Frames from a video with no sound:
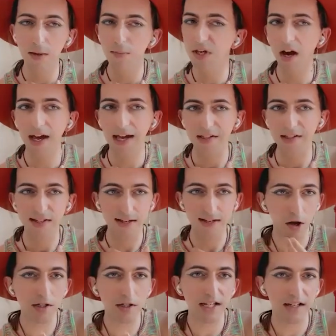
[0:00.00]
ABI
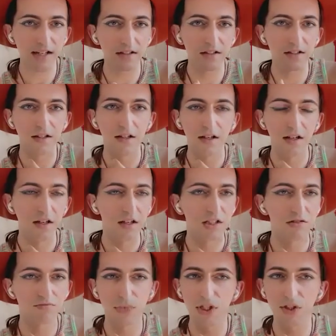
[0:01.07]
decode it.
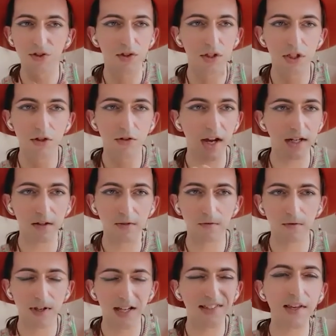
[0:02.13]

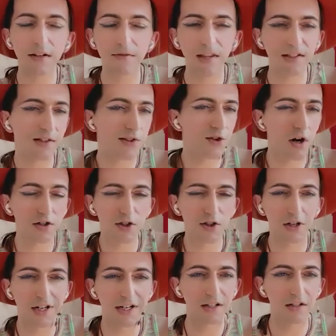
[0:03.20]
It's kind of like
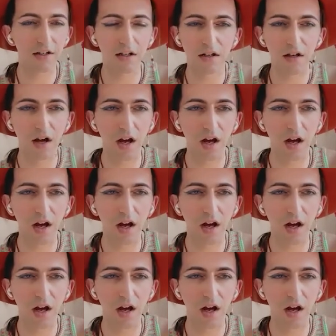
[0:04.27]
destructuring